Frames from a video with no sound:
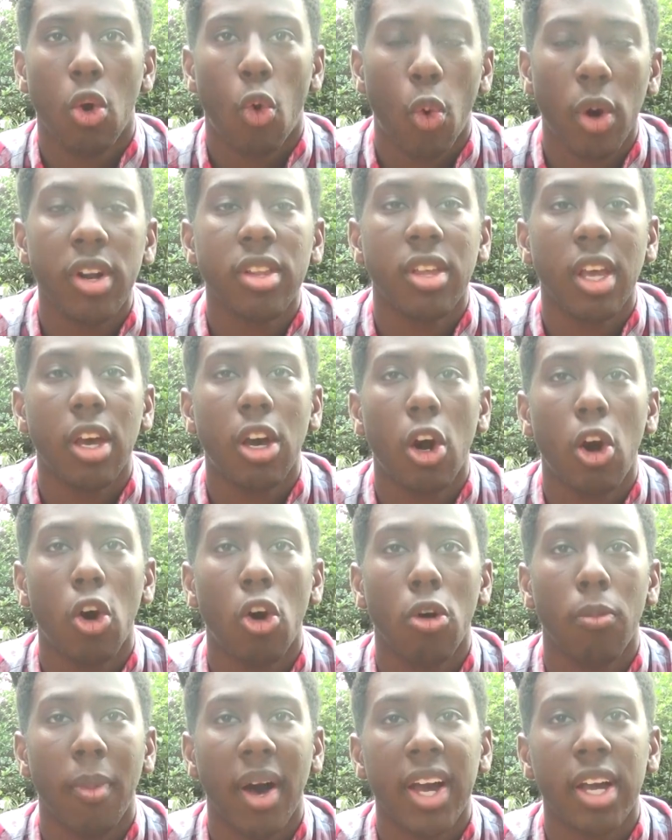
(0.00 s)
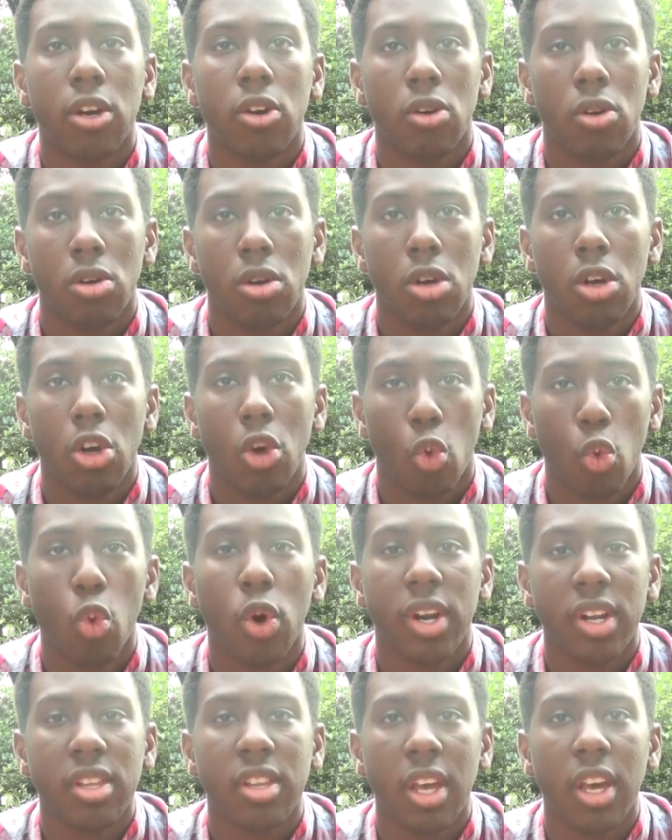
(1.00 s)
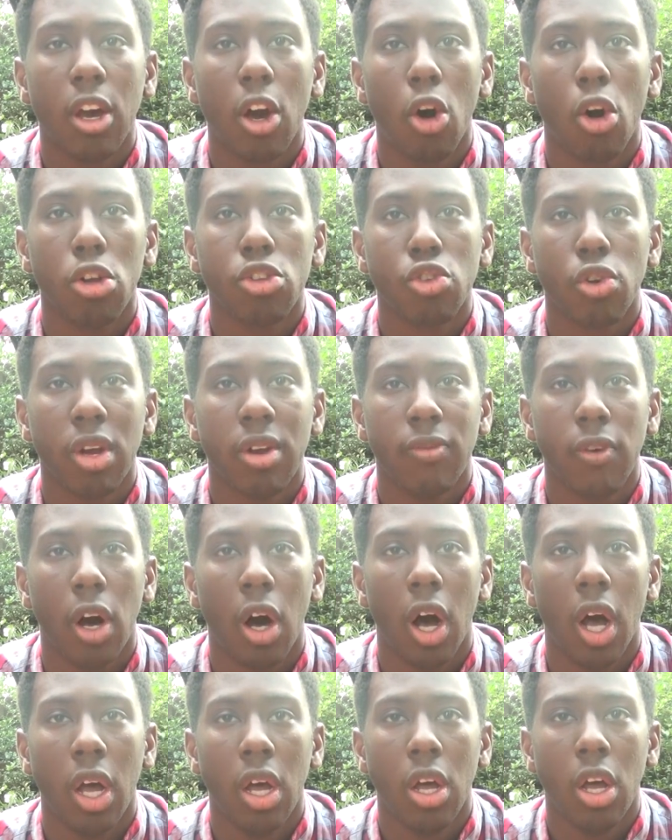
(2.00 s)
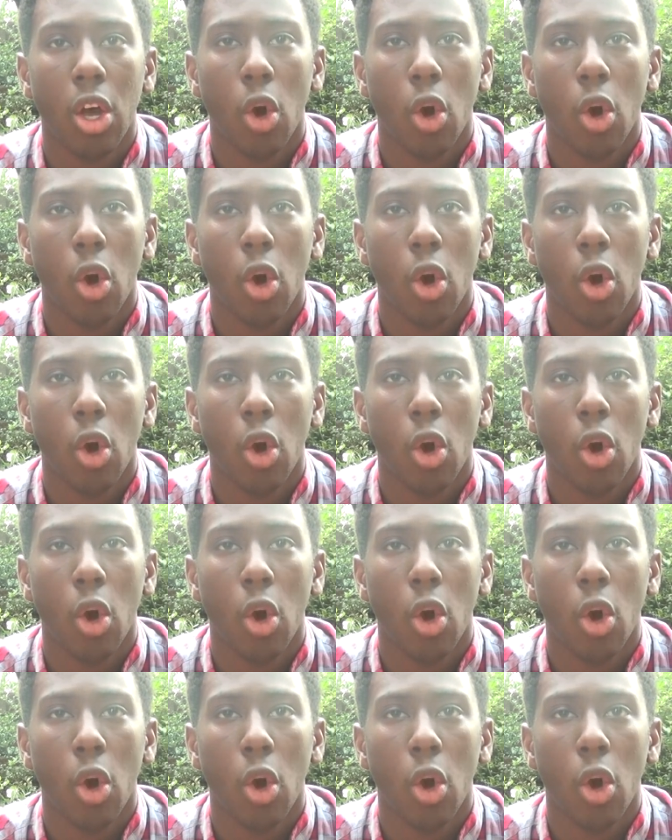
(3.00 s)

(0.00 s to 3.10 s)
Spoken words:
What did they call Michael? What did they call Trayvon?